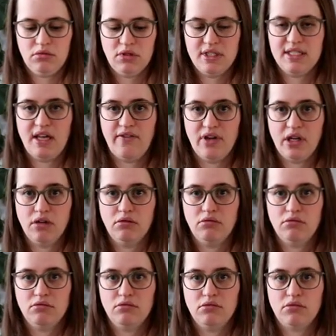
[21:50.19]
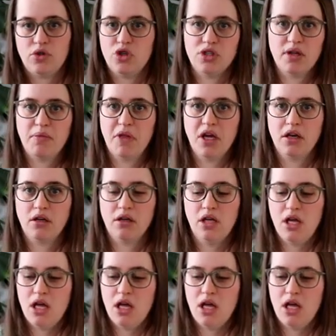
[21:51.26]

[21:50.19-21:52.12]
7 or something.